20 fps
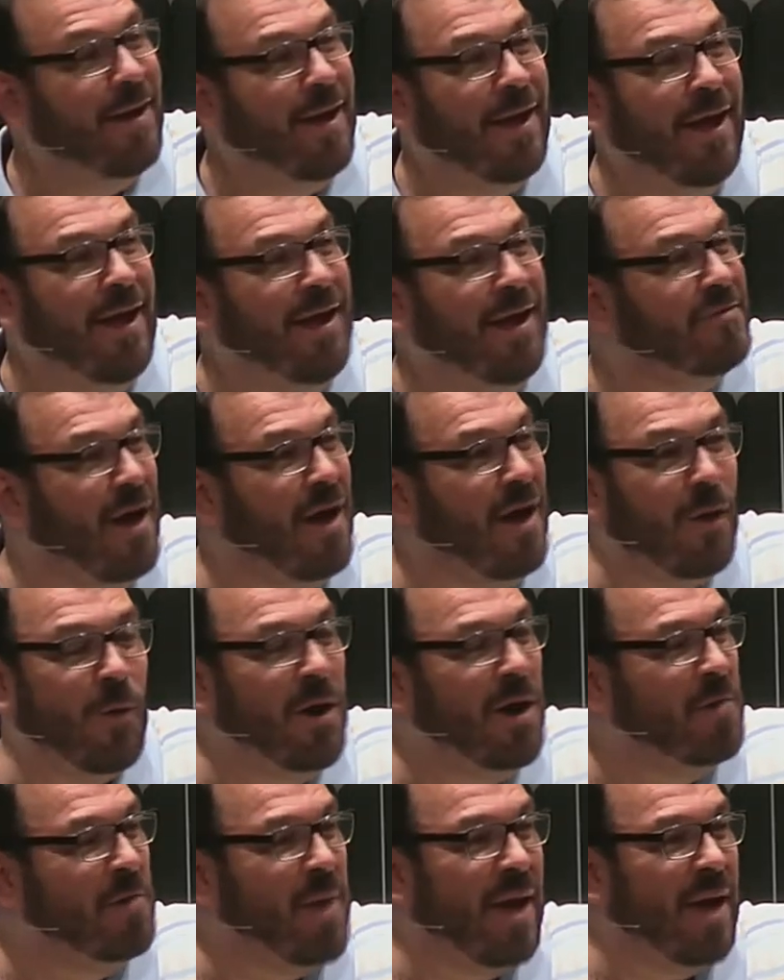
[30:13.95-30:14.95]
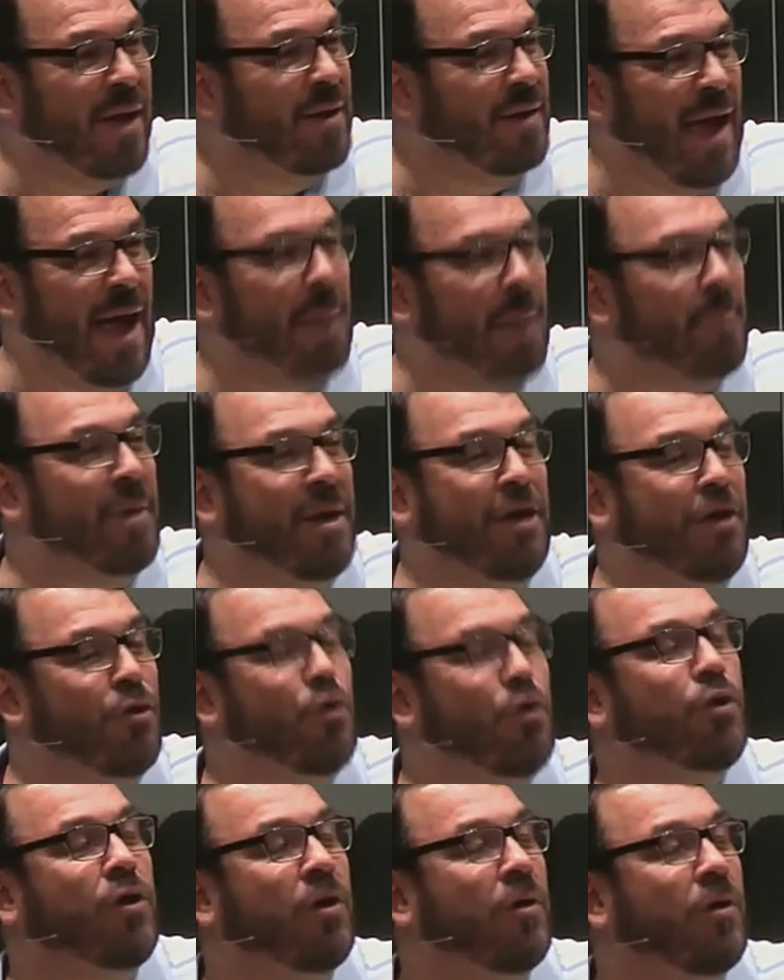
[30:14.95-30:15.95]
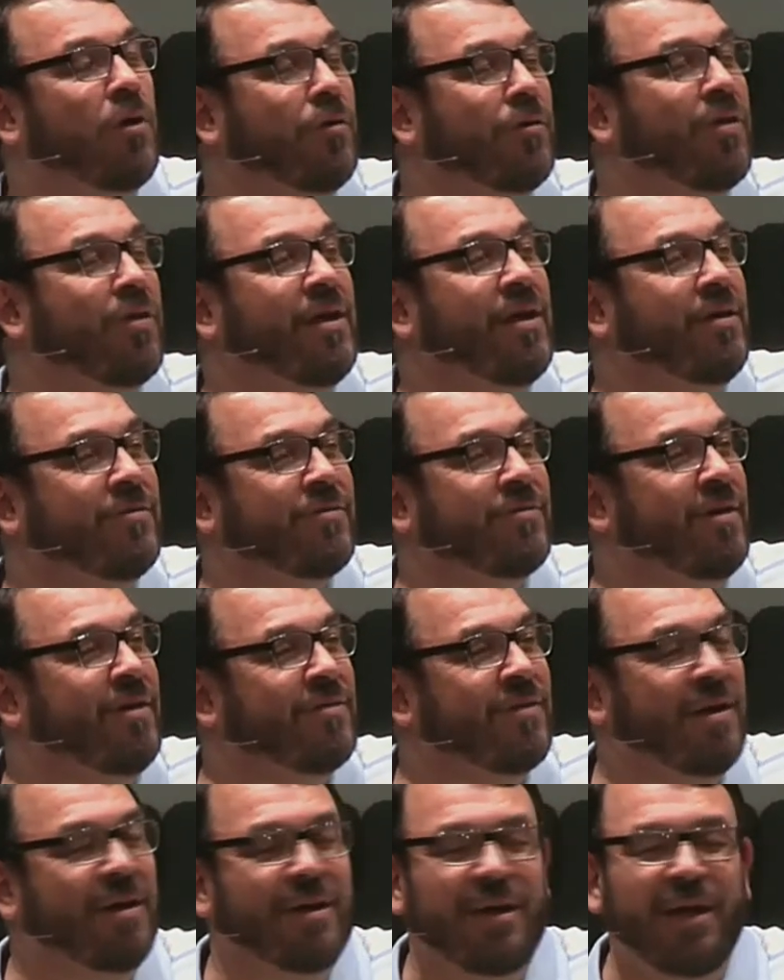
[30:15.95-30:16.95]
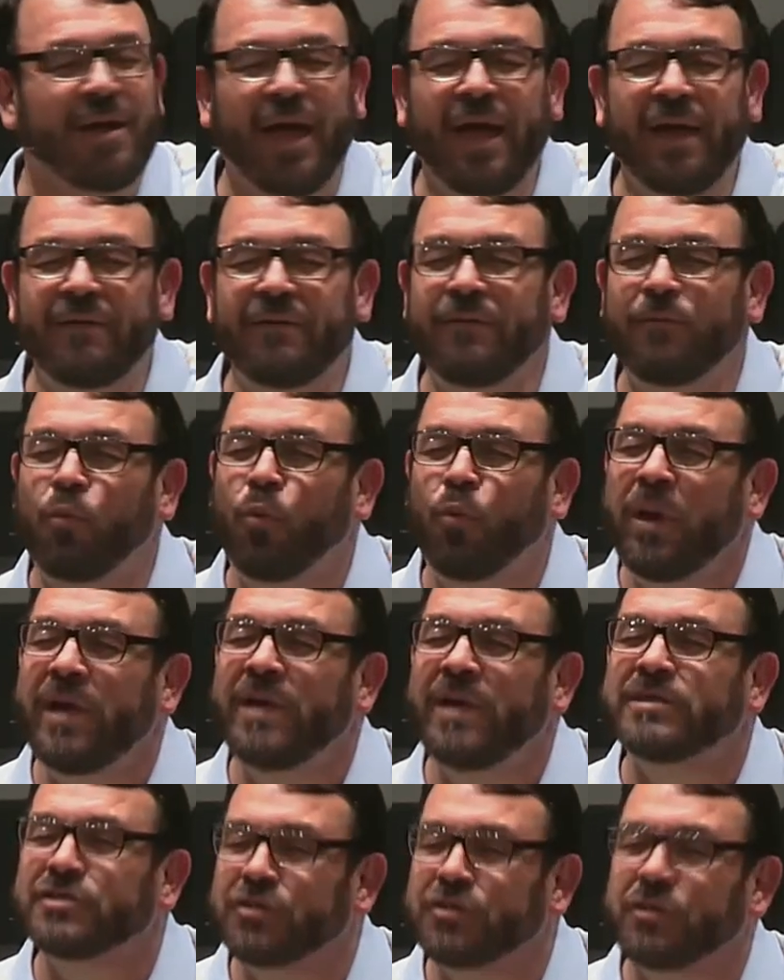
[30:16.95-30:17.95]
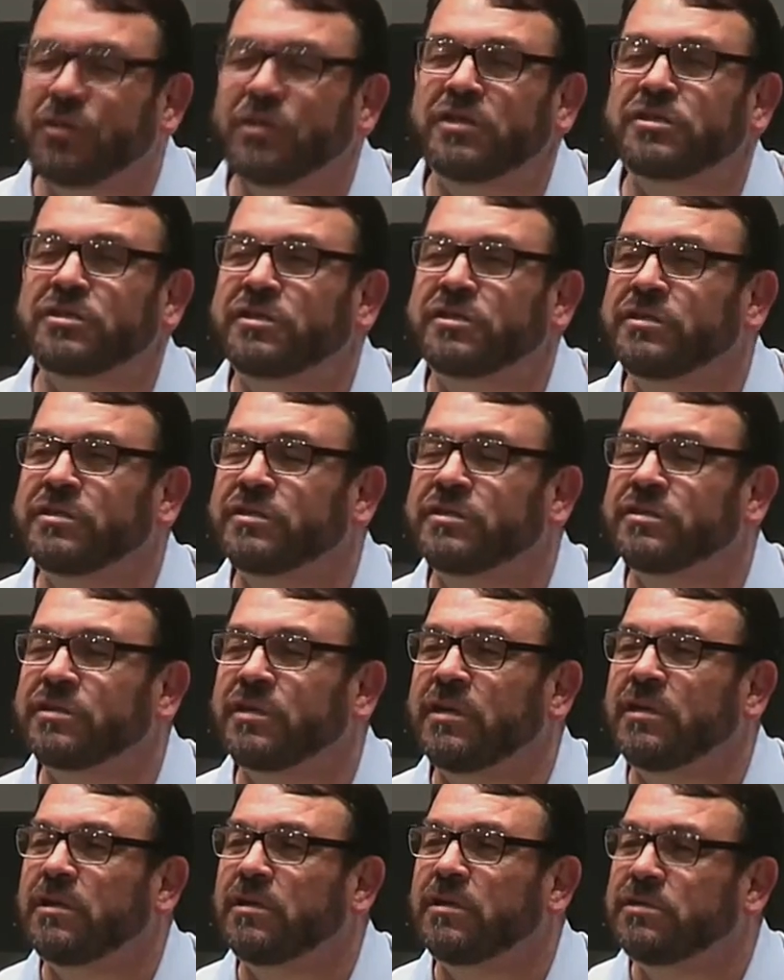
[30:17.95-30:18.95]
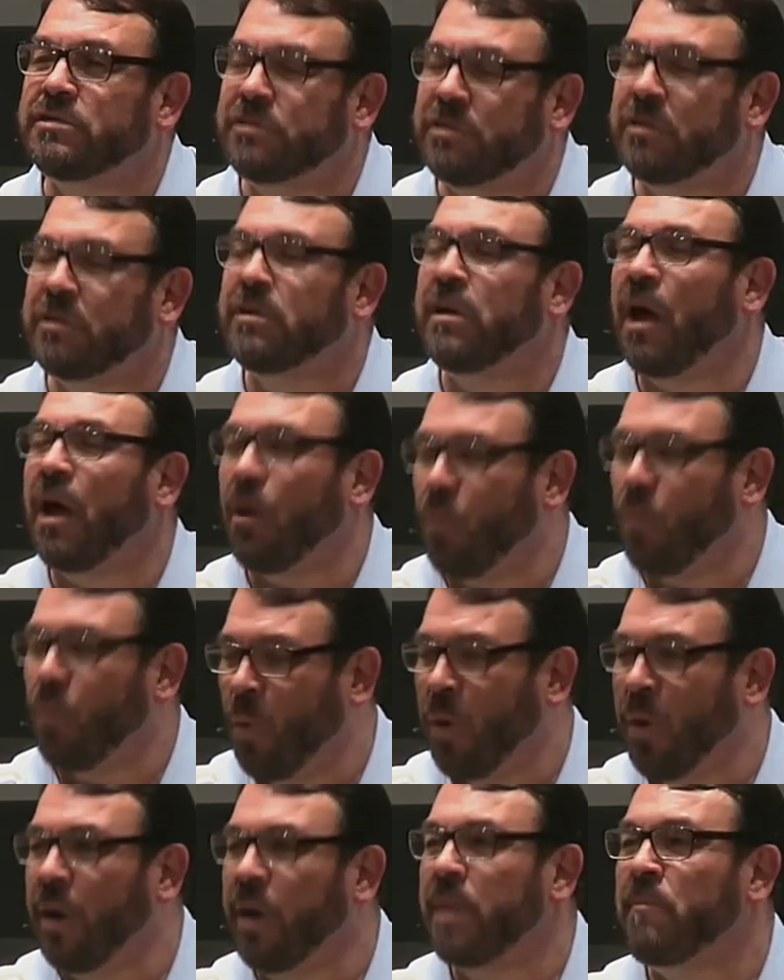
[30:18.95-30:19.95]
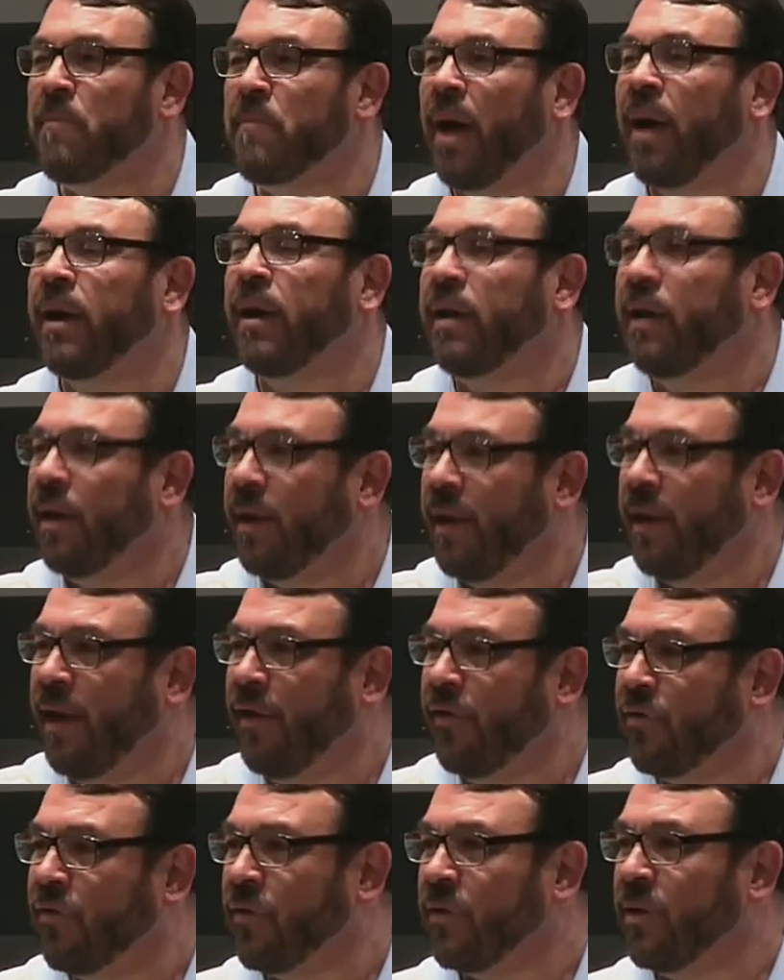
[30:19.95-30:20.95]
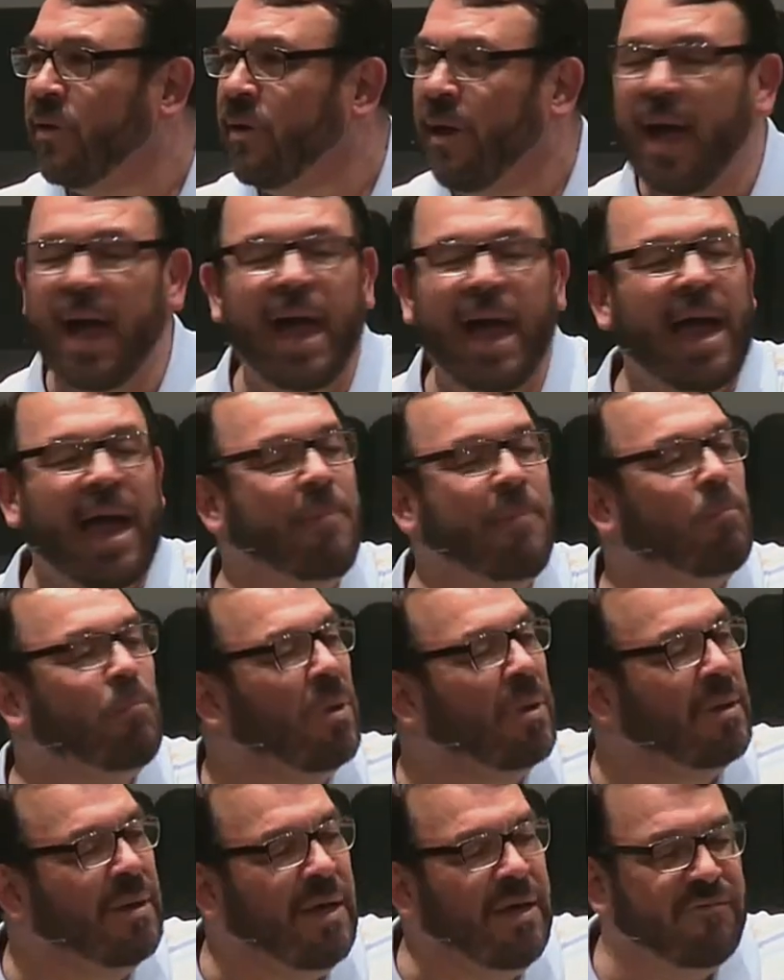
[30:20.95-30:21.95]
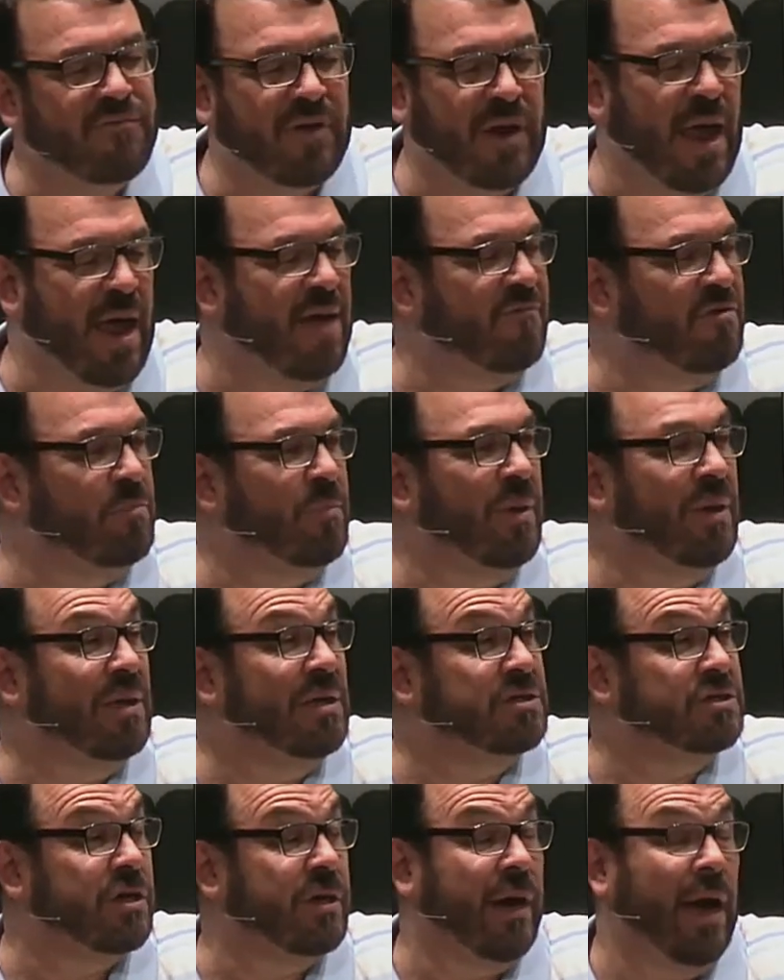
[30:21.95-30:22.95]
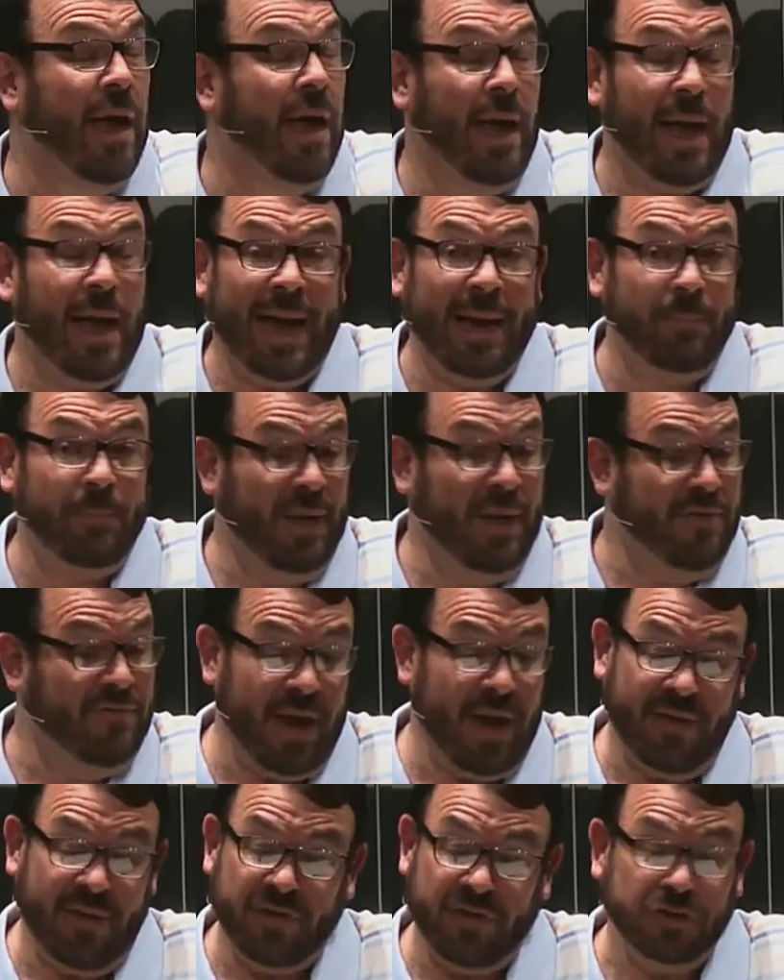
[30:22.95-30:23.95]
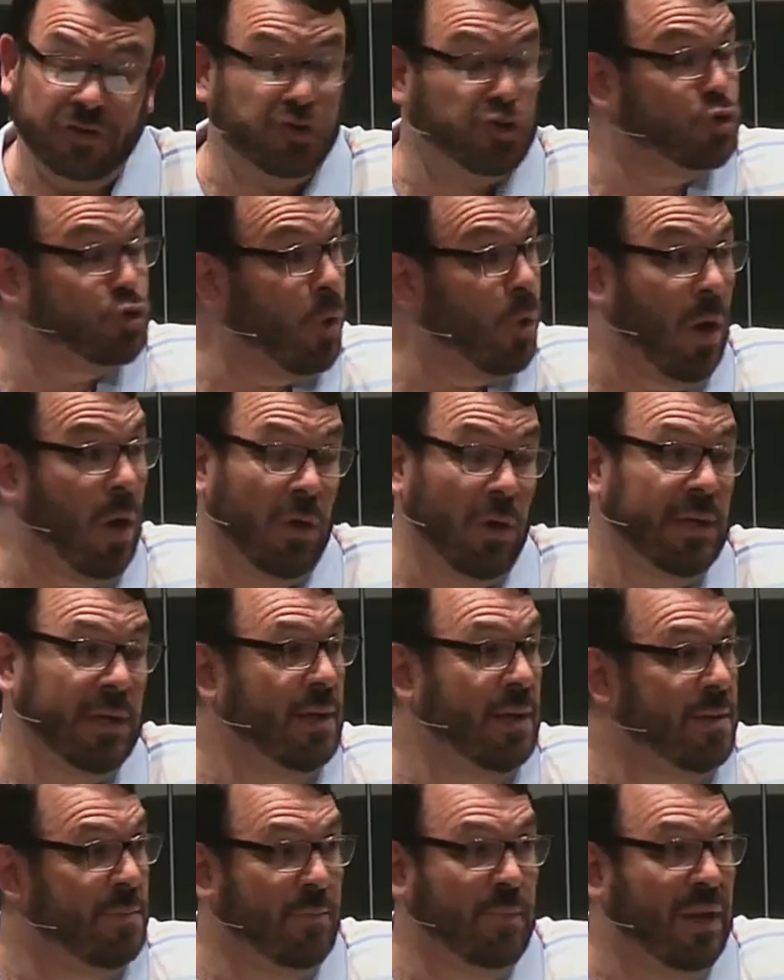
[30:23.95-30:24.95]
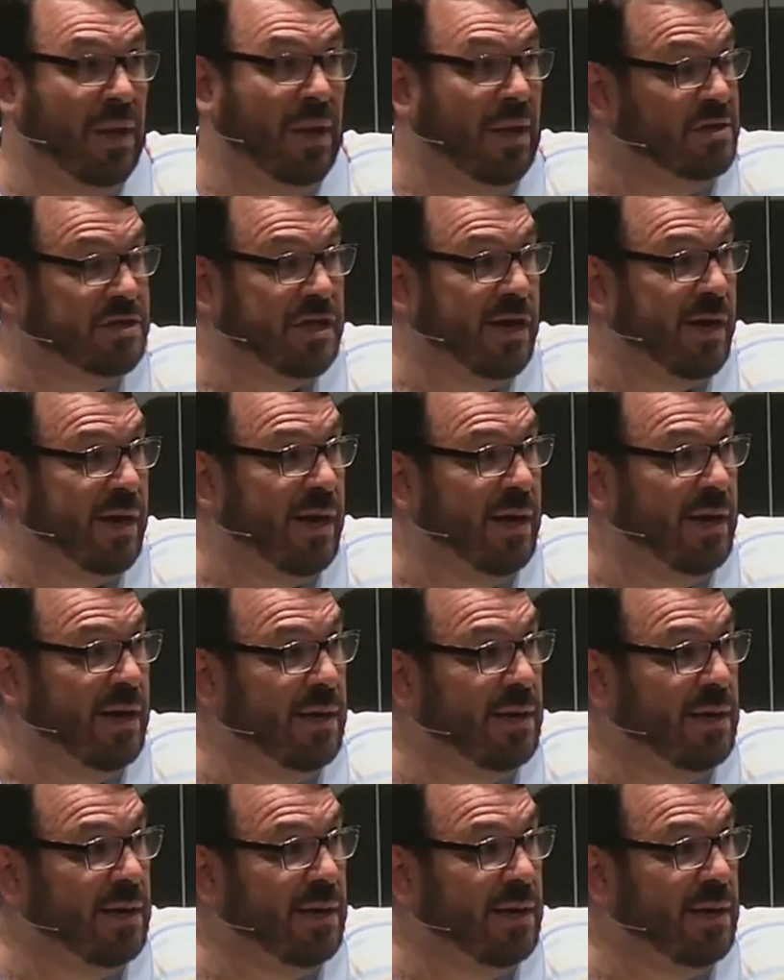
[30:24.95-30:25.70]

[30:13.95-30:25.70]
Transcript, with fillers: He's not worried about how many nuclear things he's... And we as Christians should not worry about it either. I believe in having military. I believe in having a strong military.